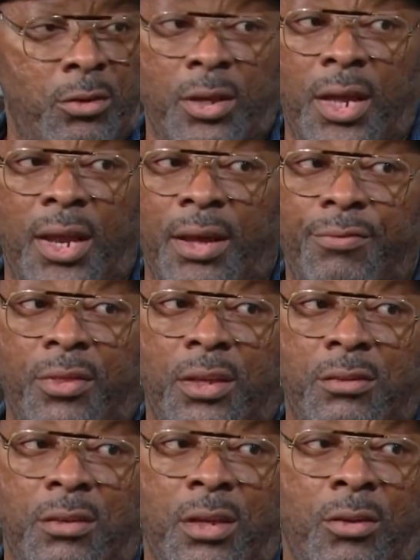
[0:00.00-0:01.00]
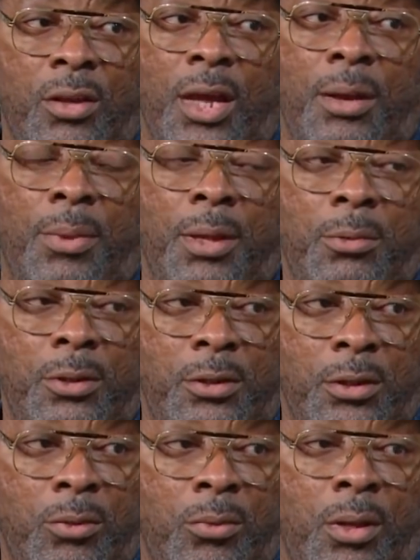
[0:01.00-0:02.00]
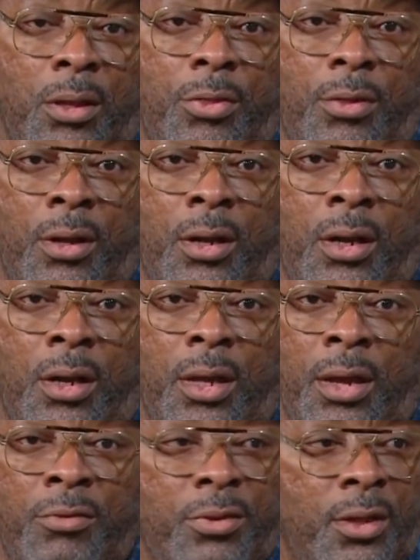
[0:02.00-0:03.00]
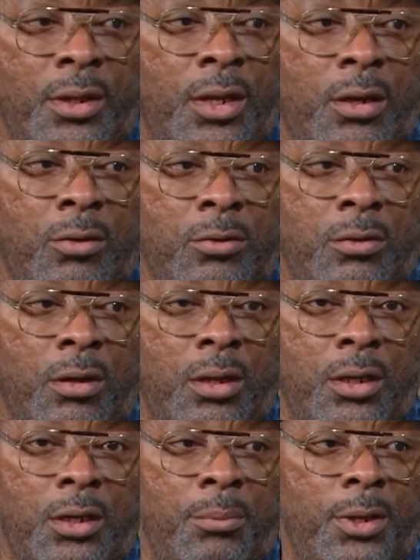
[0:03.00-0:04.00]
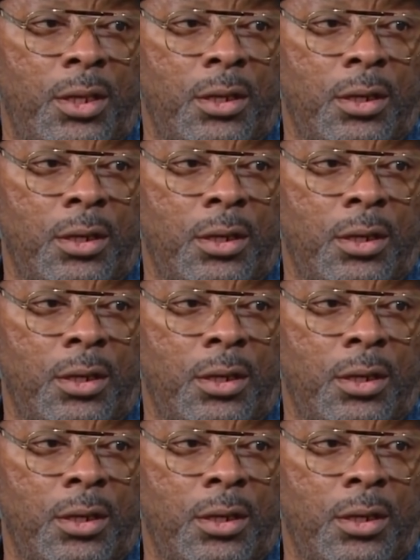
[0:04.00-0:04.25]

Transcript: You got to have thick skin. You got to be able to deal with uh, everything that goes on in the media